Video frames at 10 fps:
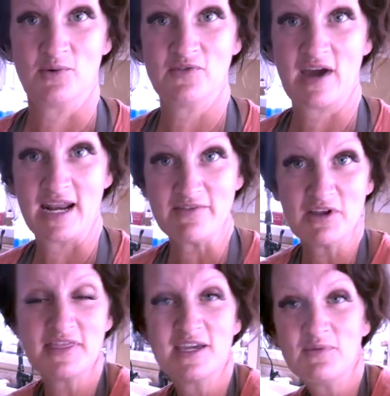we've got
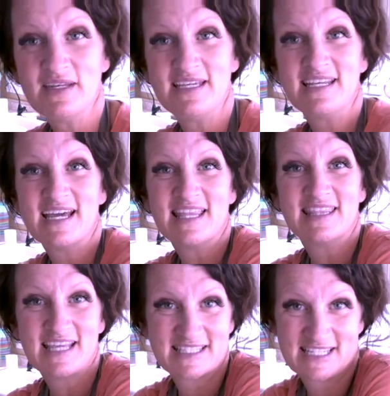everything we need.
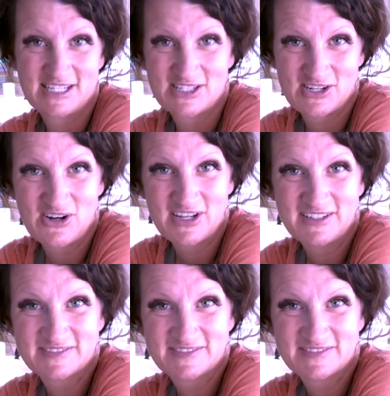Let's get started.